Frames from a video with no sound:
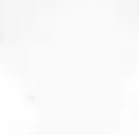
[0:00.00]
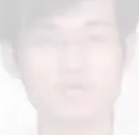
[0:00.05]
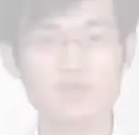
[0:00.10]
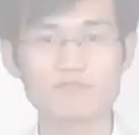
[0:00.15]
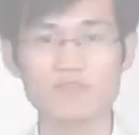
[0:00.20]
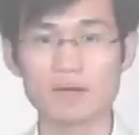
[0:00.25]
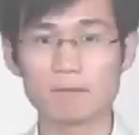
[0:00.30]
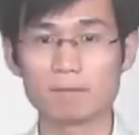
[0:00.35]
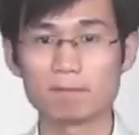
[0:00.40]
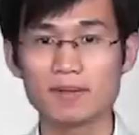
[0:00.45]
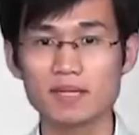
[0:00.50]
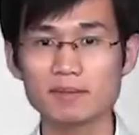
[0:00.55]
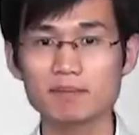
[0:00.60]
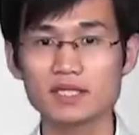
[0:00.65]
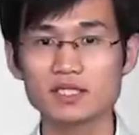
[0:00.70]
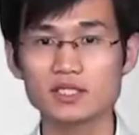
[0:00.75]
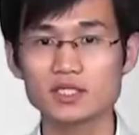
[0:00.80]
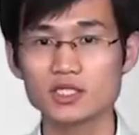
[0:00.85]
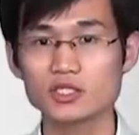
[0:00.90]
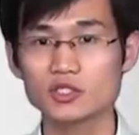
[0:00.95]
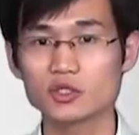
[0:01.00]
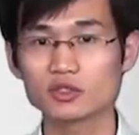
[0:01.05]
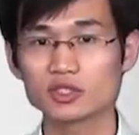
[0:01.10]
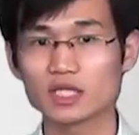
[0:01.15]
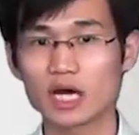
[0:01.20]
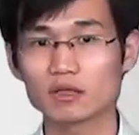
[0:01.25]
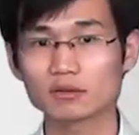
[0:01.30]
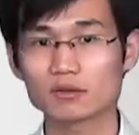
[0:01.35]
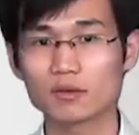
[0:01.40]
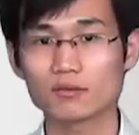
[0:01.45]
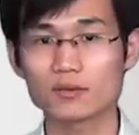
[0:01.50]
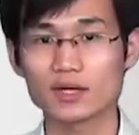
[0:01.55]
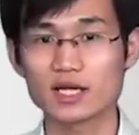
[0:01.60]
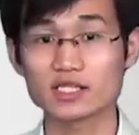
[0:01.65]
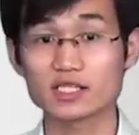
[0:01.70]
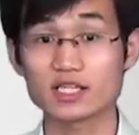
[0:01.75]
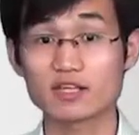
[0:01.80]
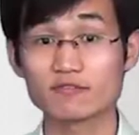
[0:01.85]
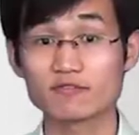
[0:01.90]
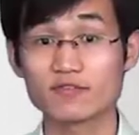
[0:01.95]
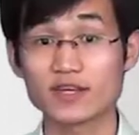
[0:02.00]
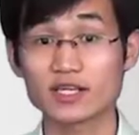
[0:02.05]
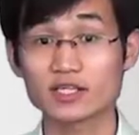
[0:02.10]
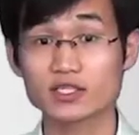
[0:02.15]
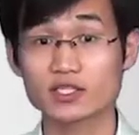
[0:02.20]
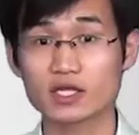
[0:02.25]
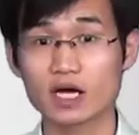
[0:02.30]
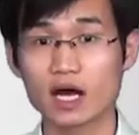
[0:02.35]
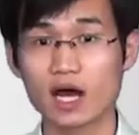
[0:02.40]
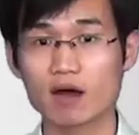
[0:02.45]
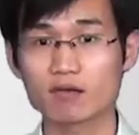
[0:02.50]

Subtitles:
If a BPDU tunnel is configured